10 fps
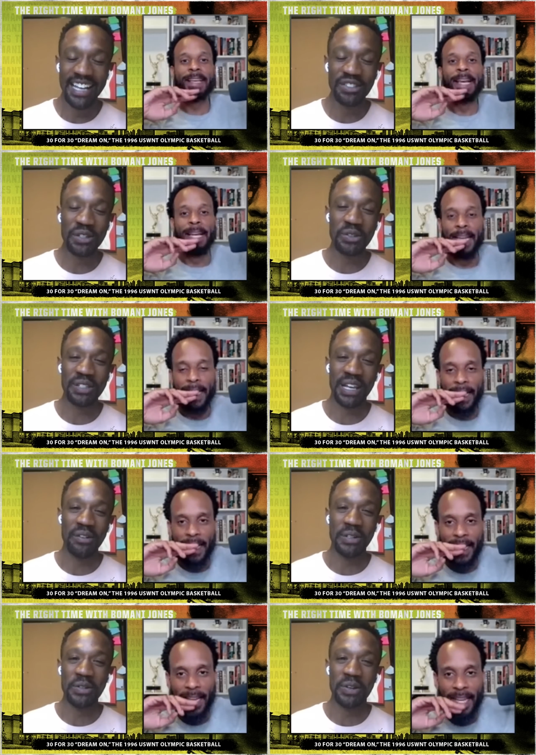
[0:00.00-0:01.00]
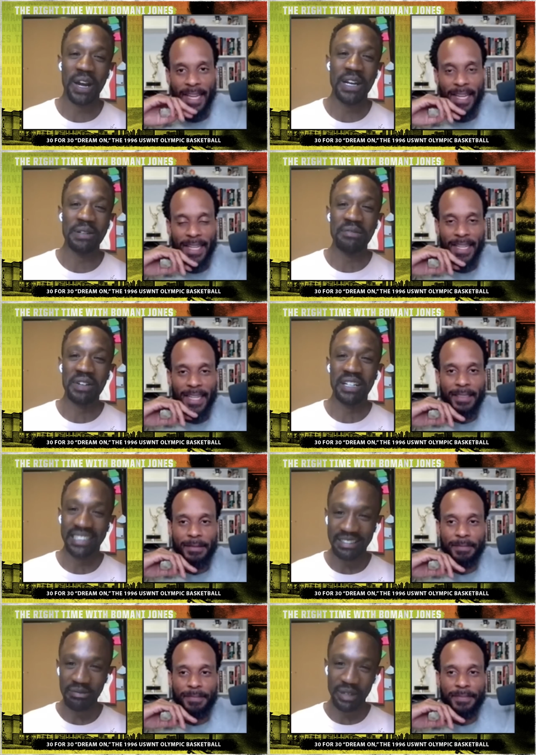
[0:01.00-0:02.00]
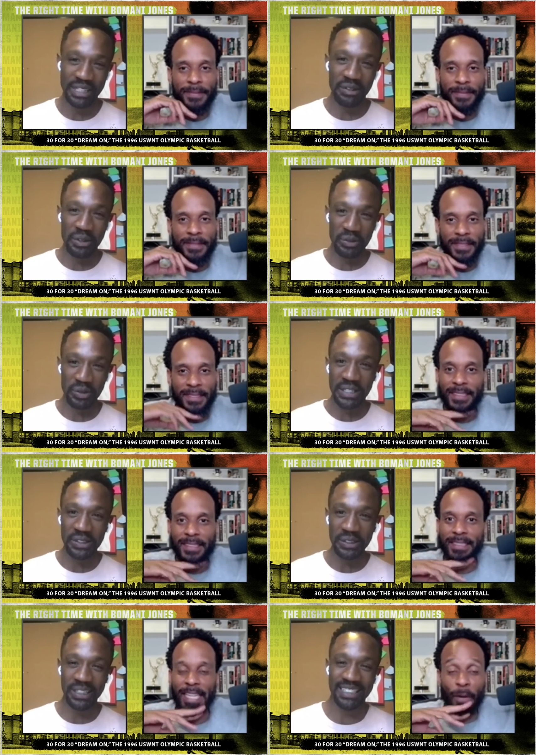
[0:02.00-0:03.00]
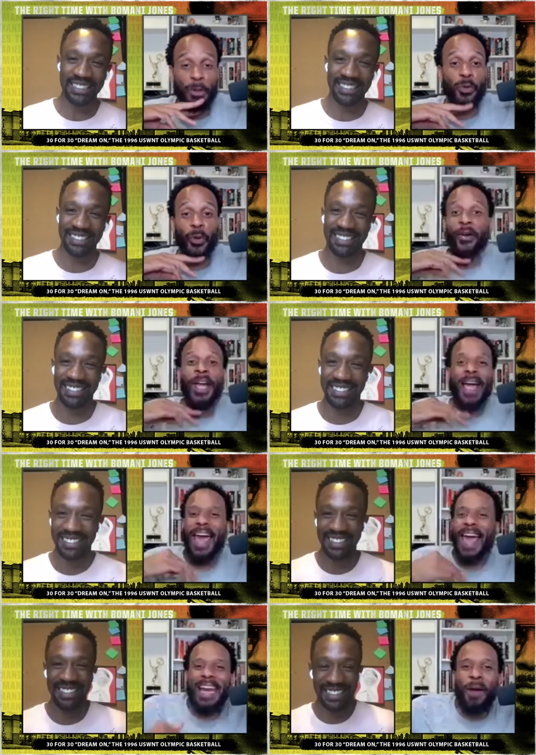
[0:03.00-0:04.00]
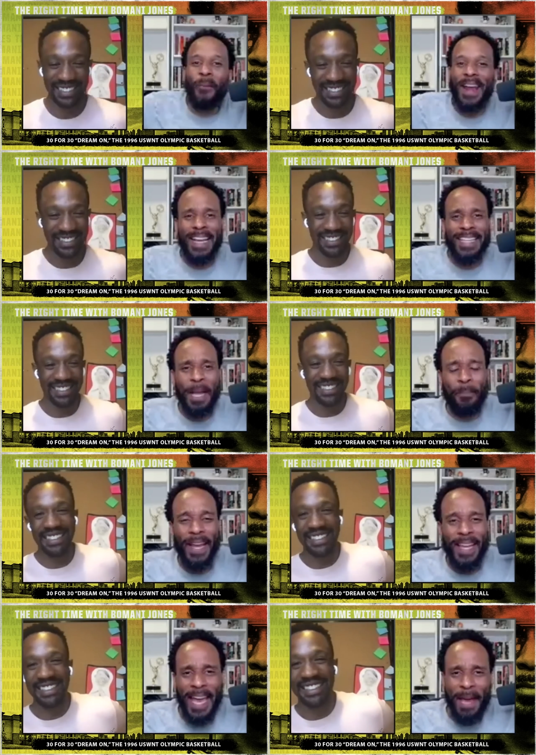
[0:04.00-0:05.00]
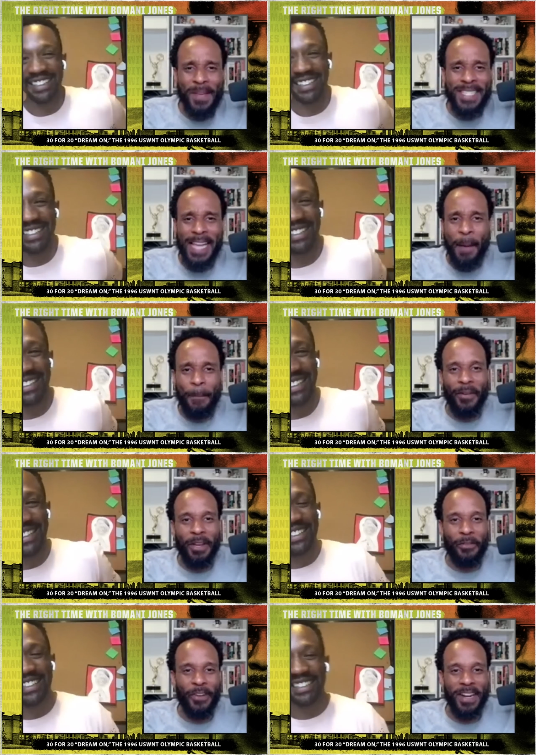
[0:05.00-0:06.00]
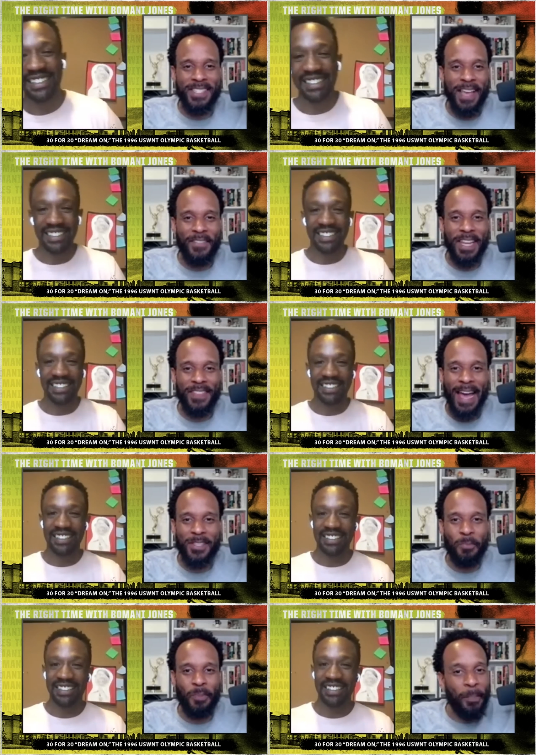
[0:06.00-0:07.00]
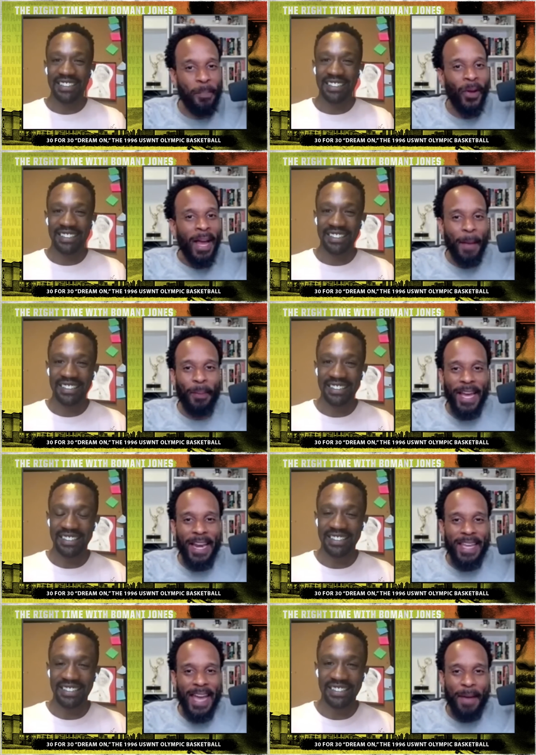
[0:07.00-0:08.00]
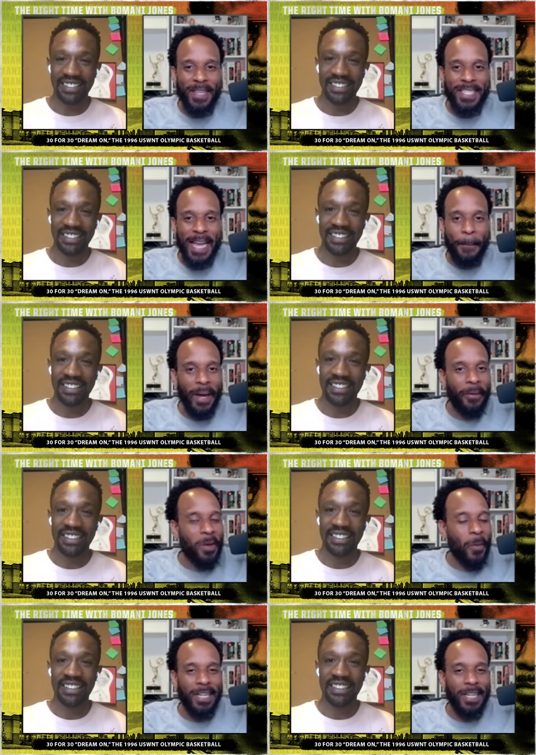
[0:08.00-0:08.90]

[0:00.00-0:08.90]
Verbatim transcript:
Speaker 1: That's what you say when you try to be funny, but it was real.
Speaker 2: It was real. And it wasn't like they played a game in Siberia in front of seventy thousand people. They played a game in Siberia,